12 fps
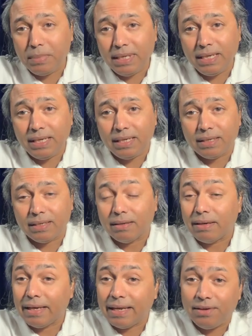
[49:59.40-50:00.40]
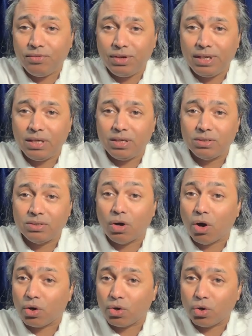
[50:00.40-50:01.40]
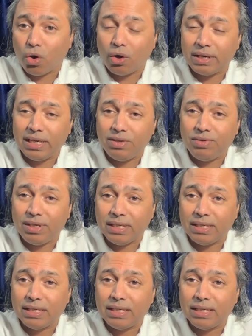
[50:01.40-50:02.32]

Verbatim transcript: being, living or non-living,